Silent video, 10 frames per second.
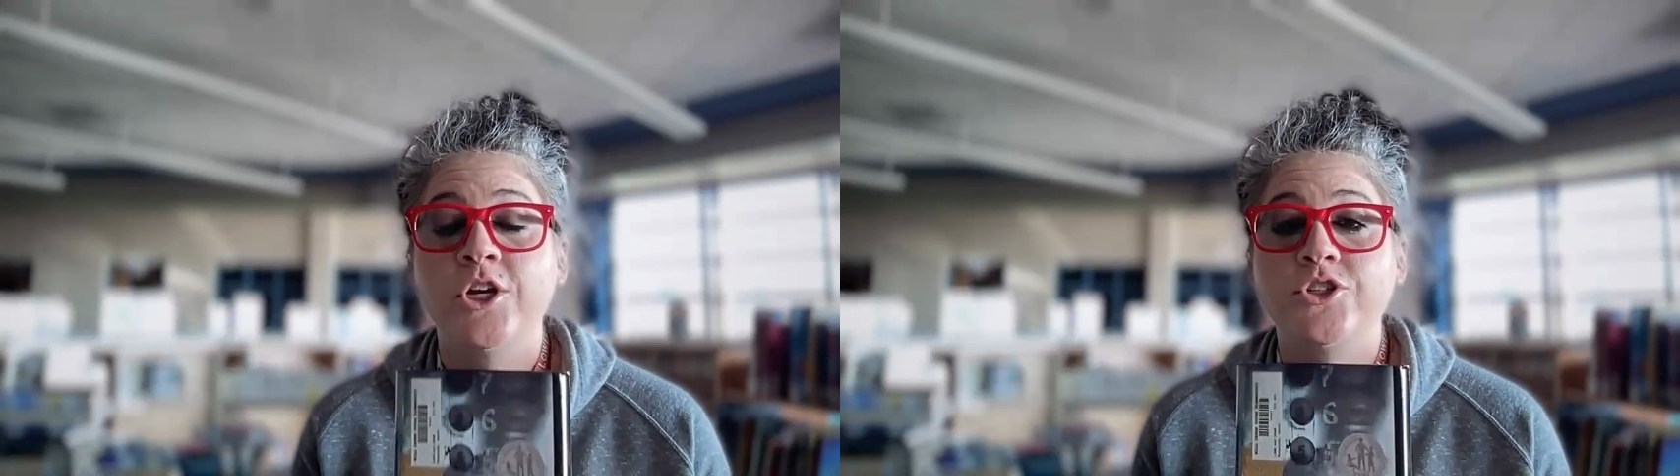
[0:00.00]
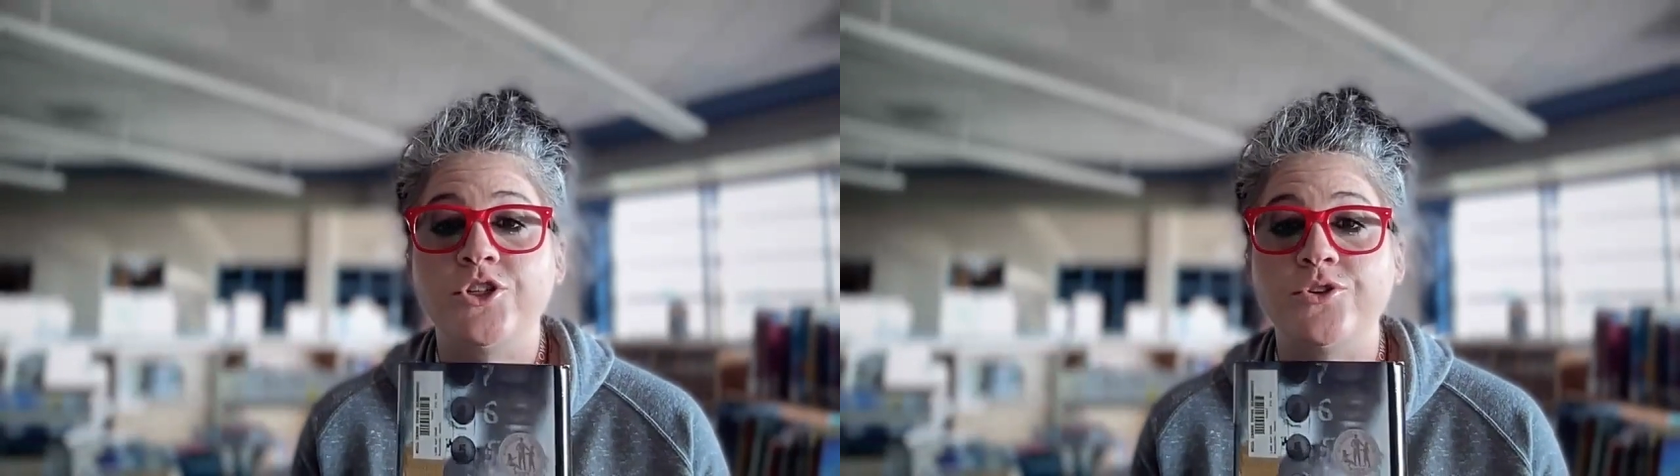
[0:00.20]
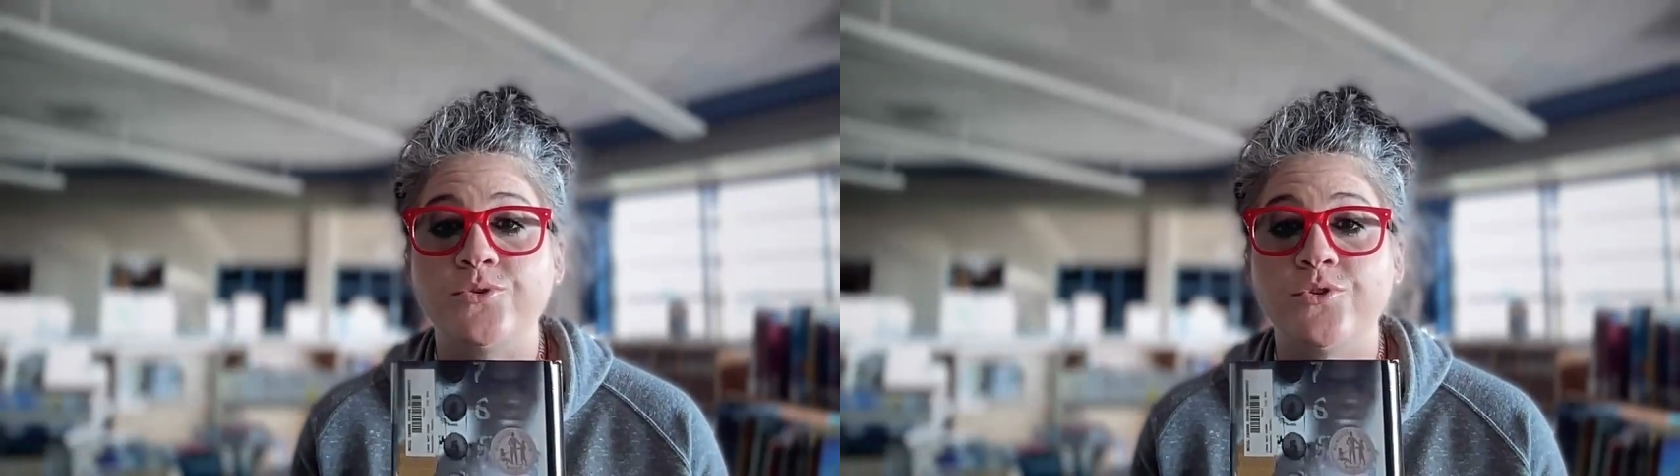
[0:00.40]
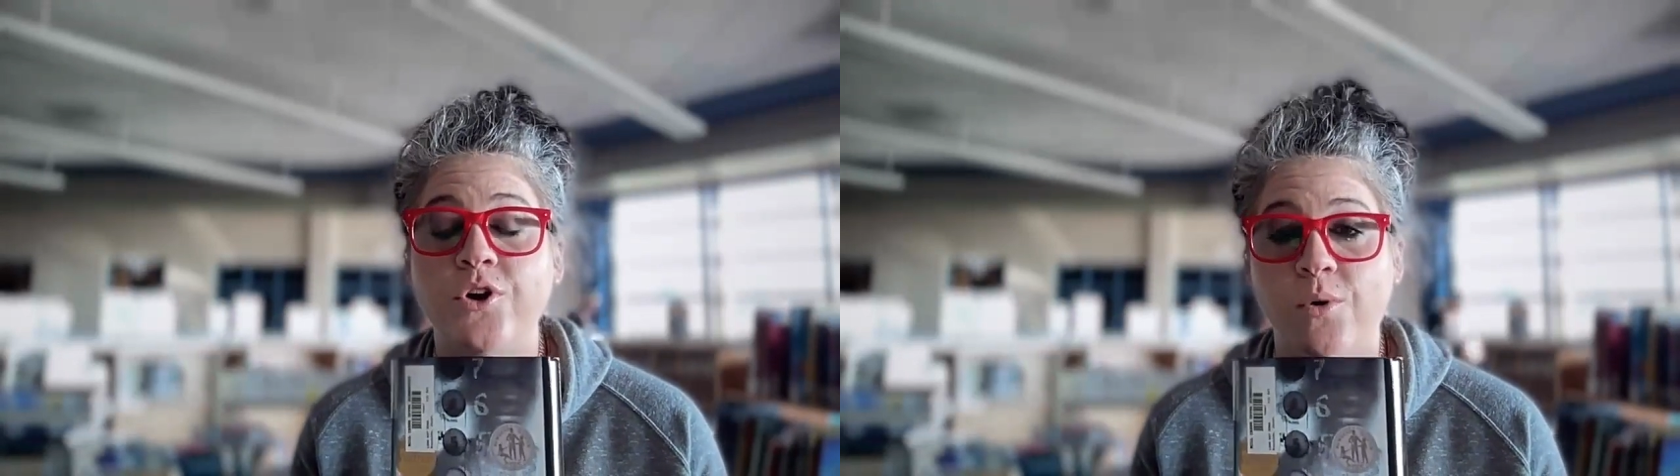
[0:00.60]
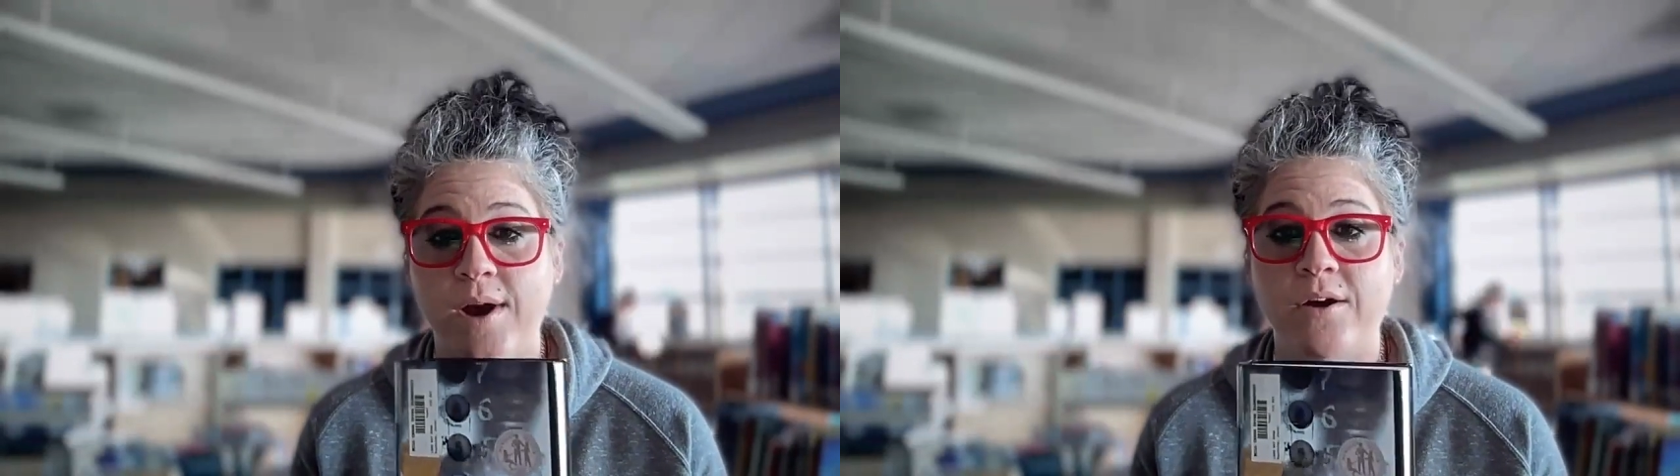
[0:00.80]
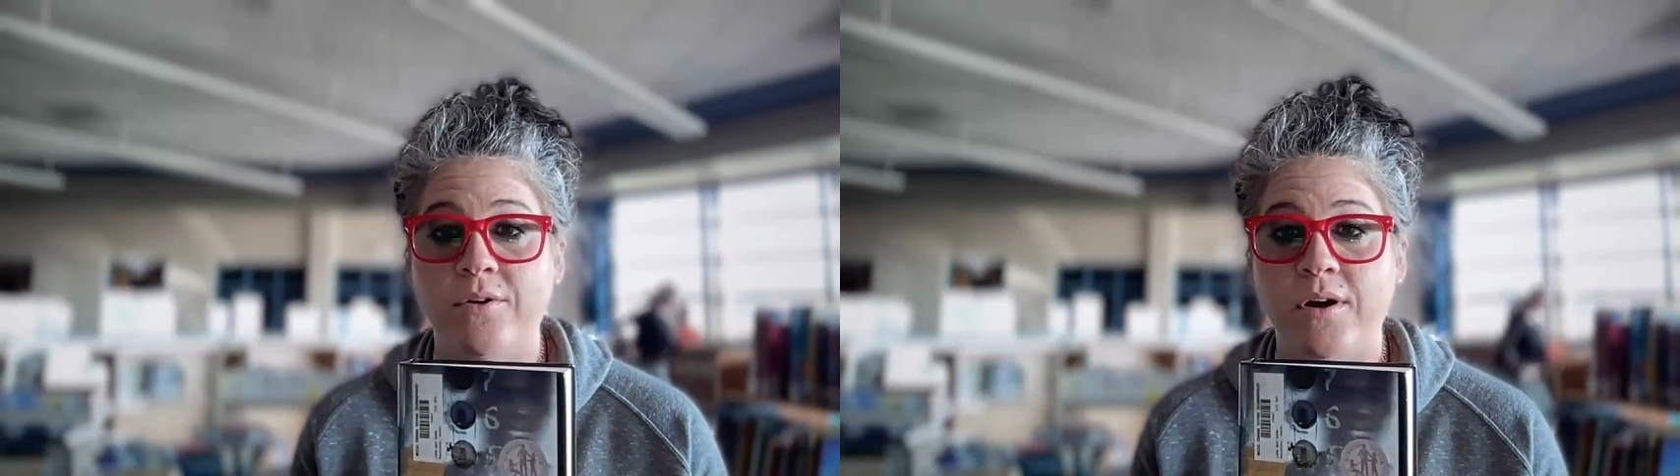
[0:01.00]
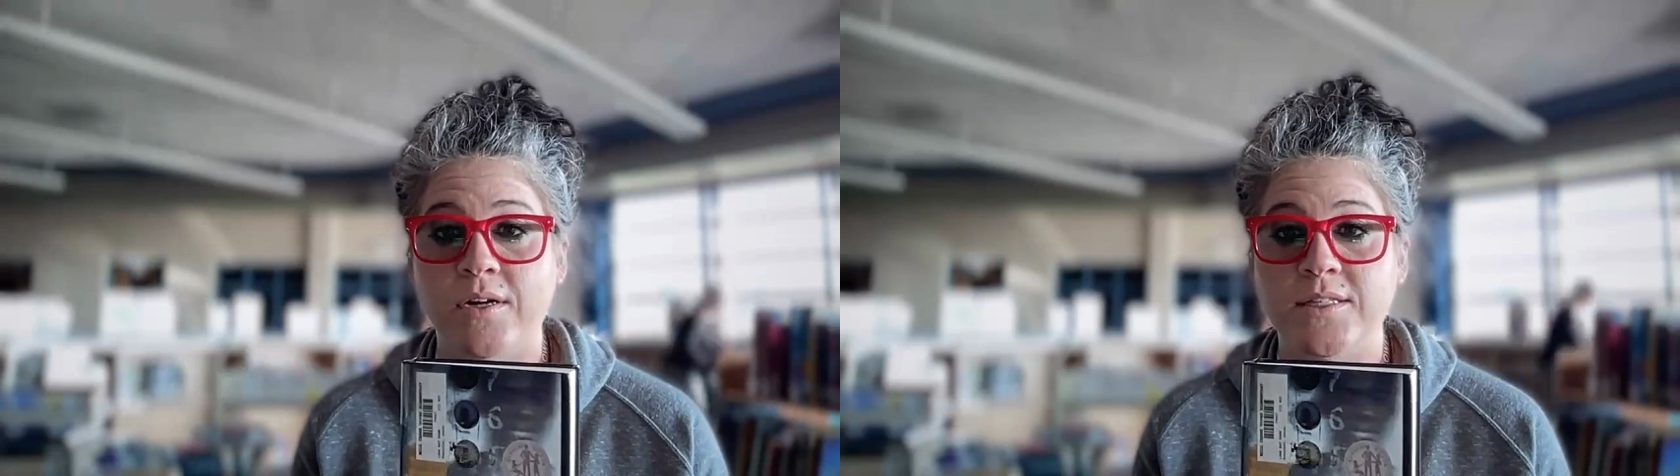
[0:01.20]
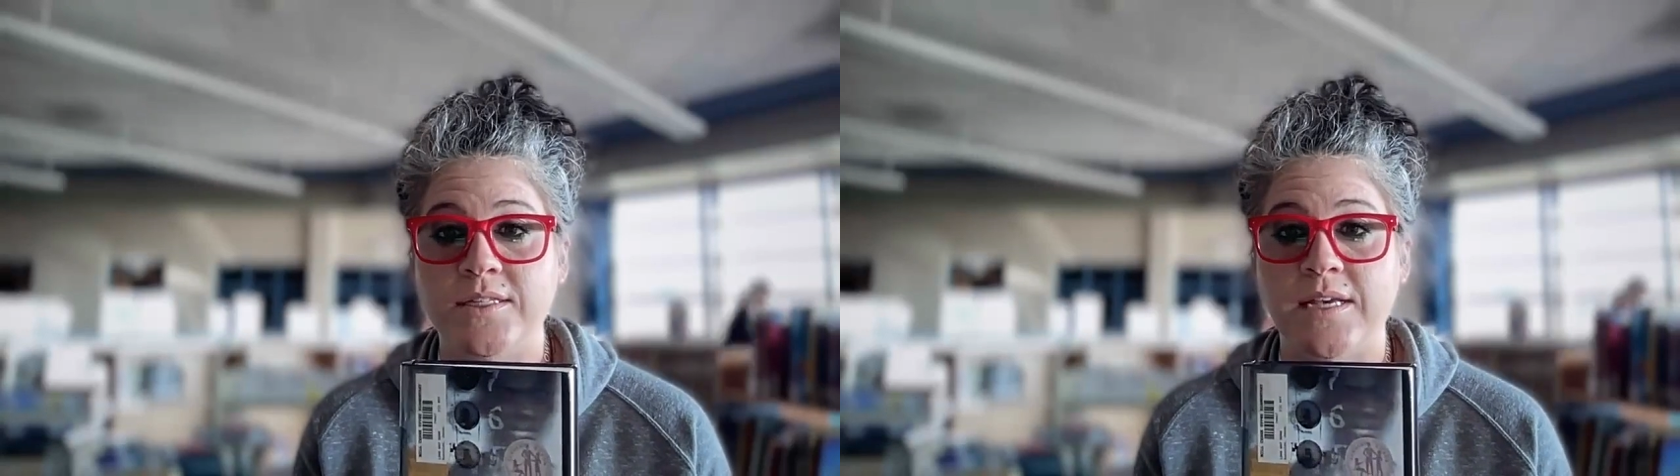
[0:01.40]
to go out
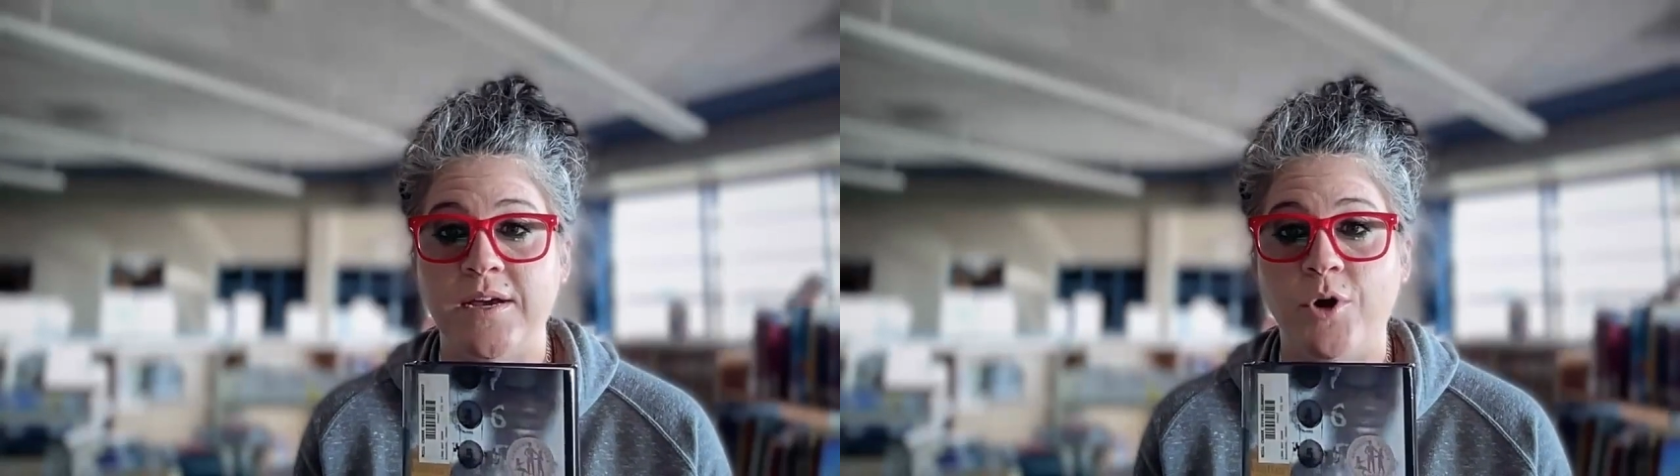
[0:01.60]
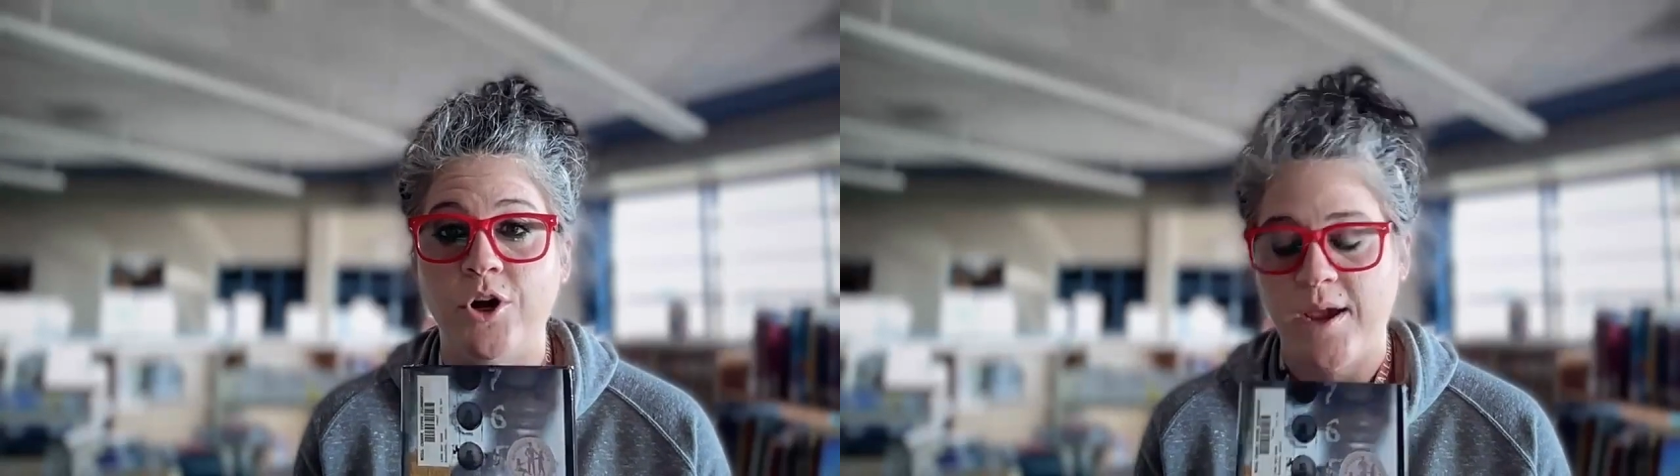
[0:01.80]
onto the sidewalk